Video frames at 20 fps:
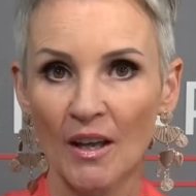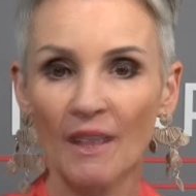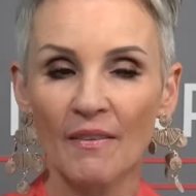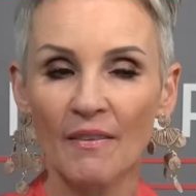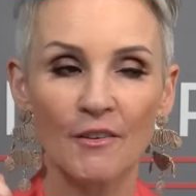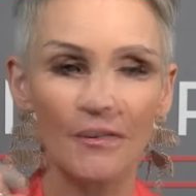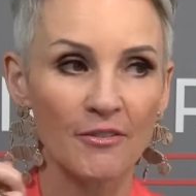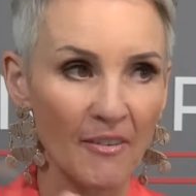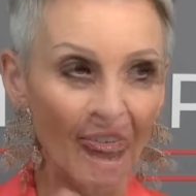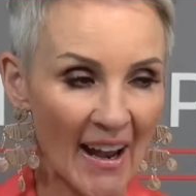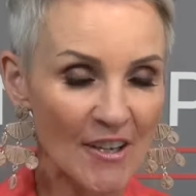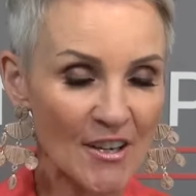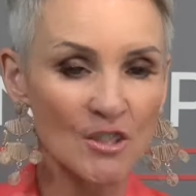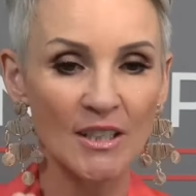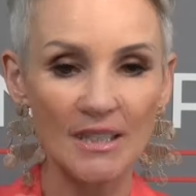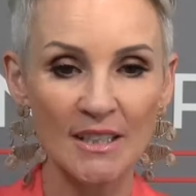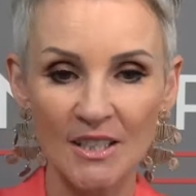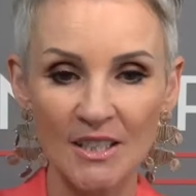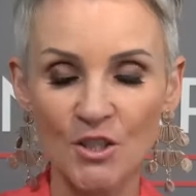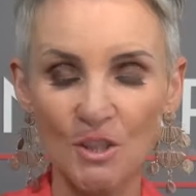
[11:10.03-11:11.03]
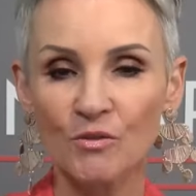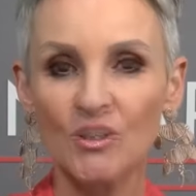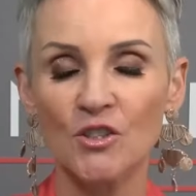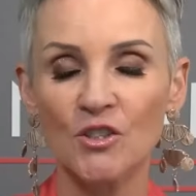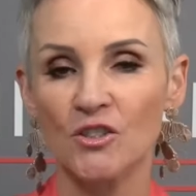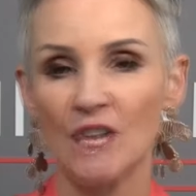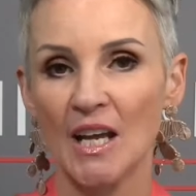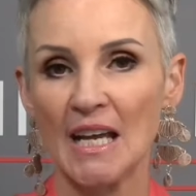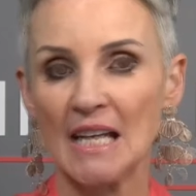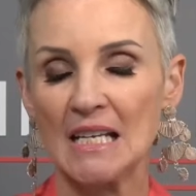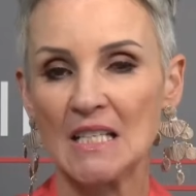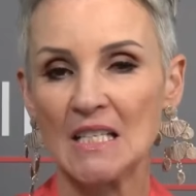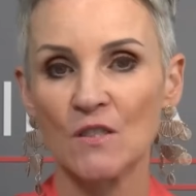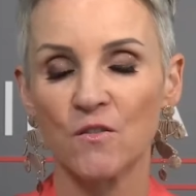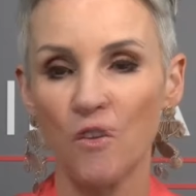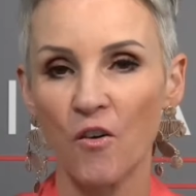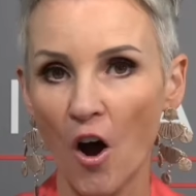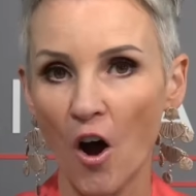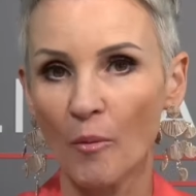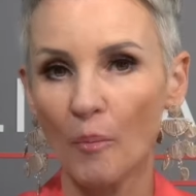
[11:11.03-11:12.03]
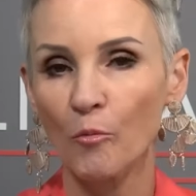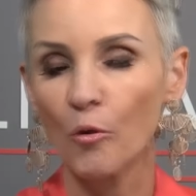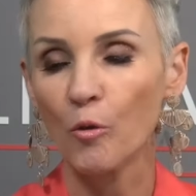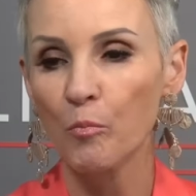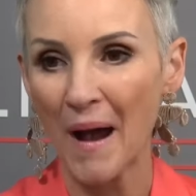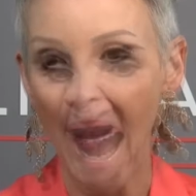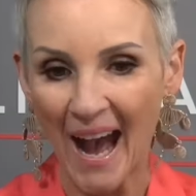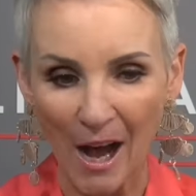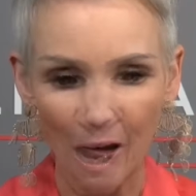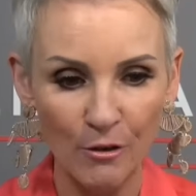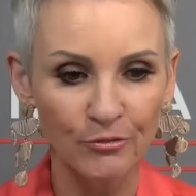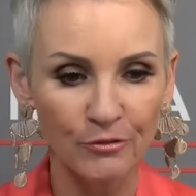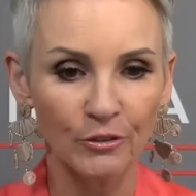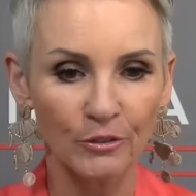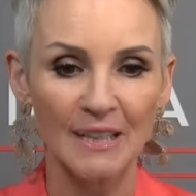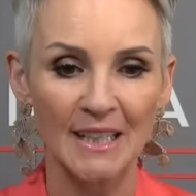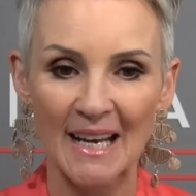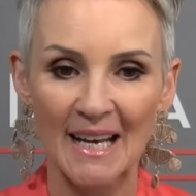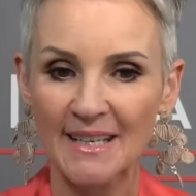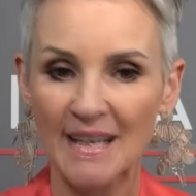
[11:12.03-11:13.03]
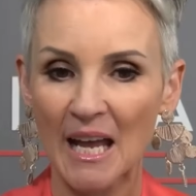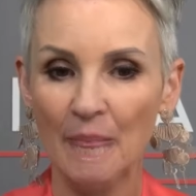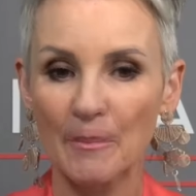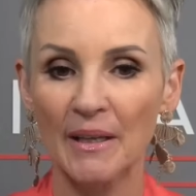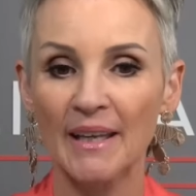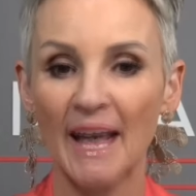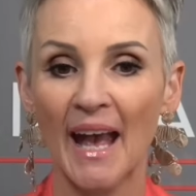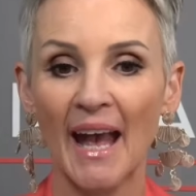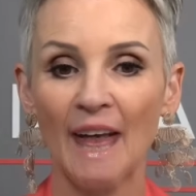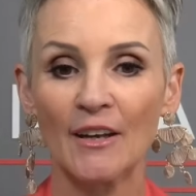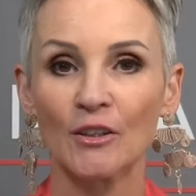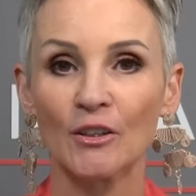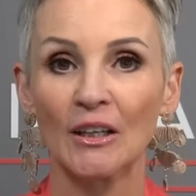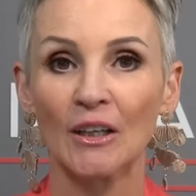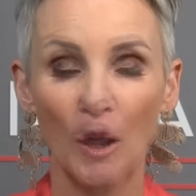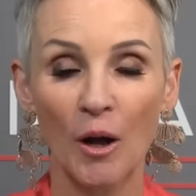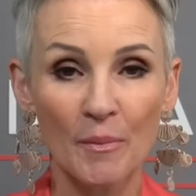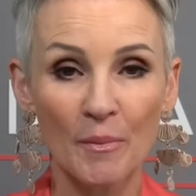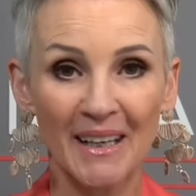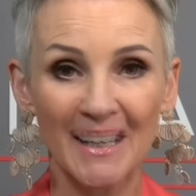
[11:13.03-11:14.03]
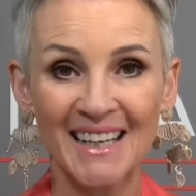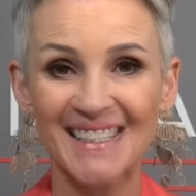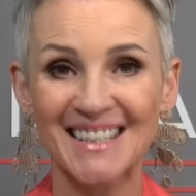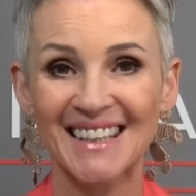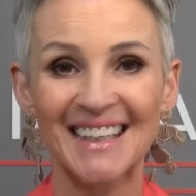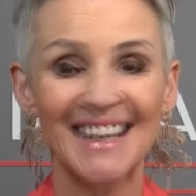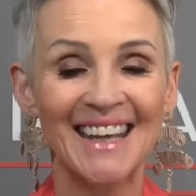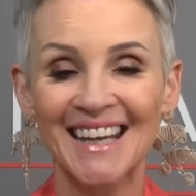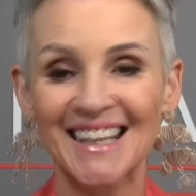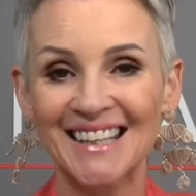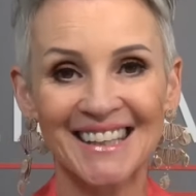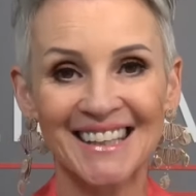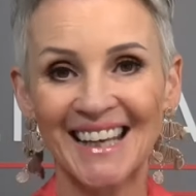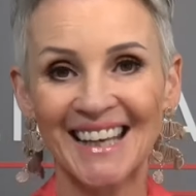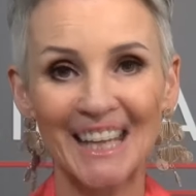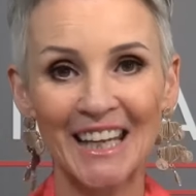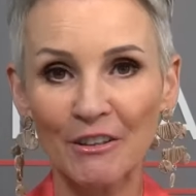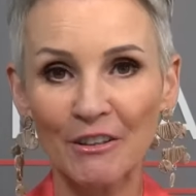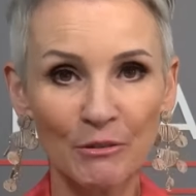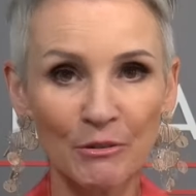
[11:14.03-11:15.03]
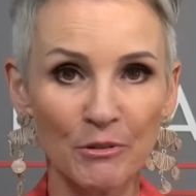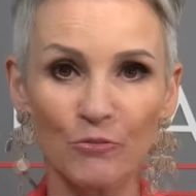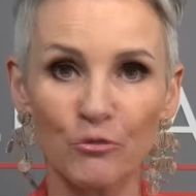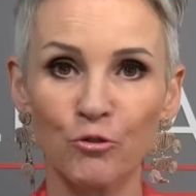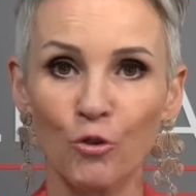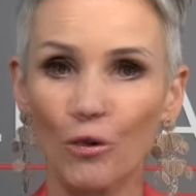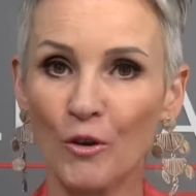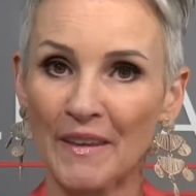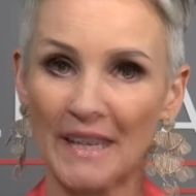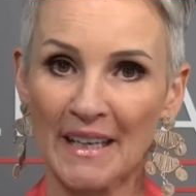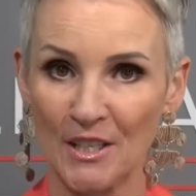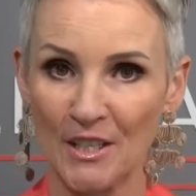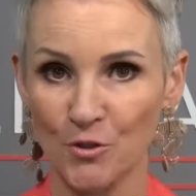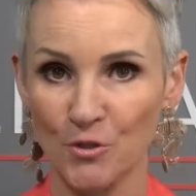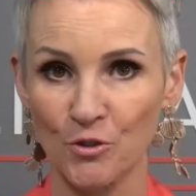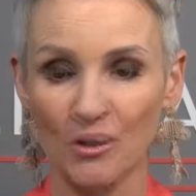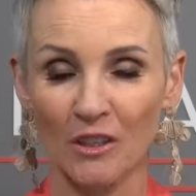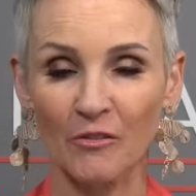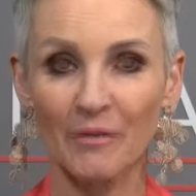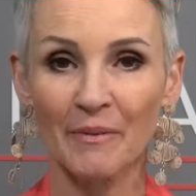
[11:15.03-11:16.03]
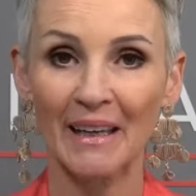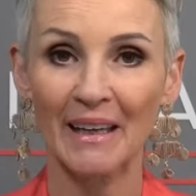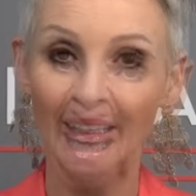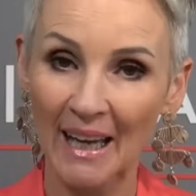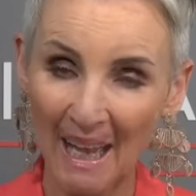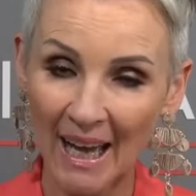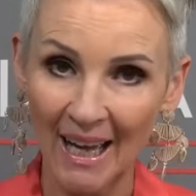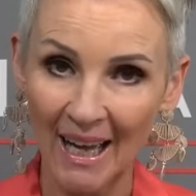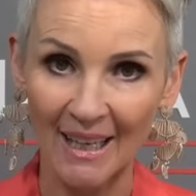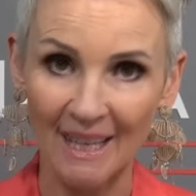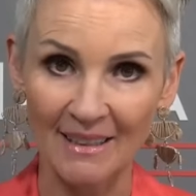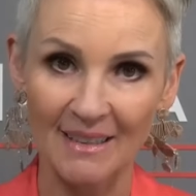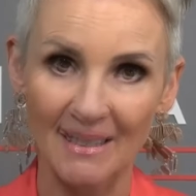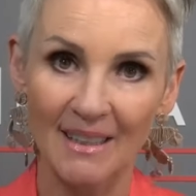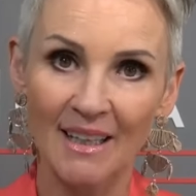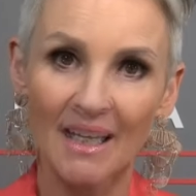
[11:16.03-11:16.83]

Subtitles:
The fashion industry today is far more powerful, dynamic, and accommodating than ever before in the history of mankind.